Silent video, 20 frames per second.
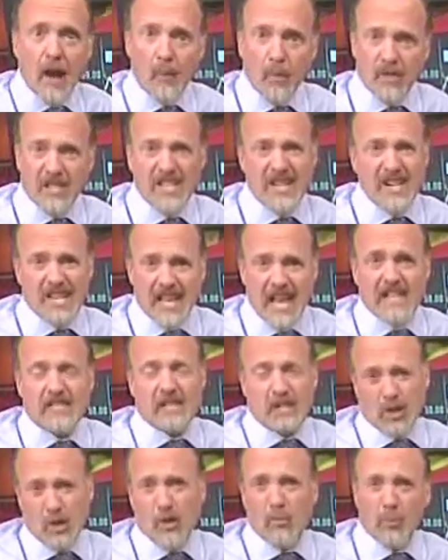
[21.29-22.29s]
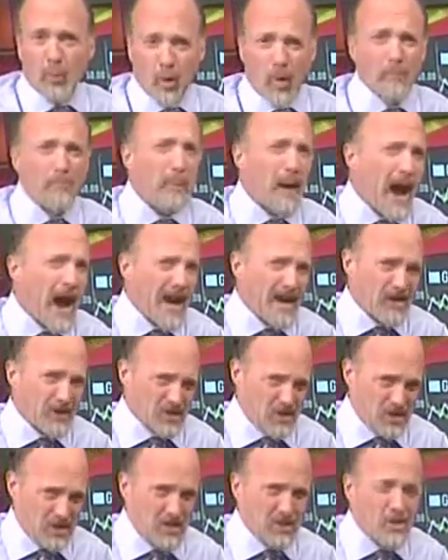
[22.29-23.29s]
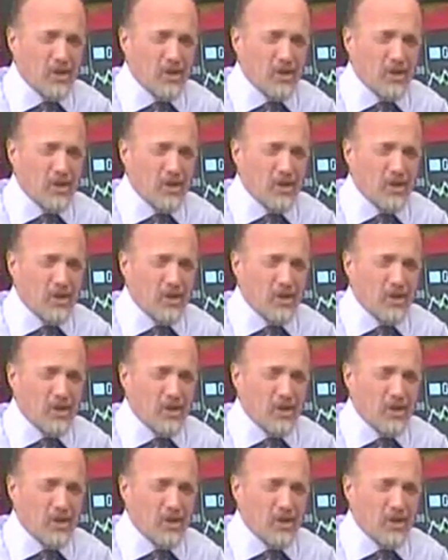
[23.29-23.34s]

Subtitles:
which indicates that there are more buyers.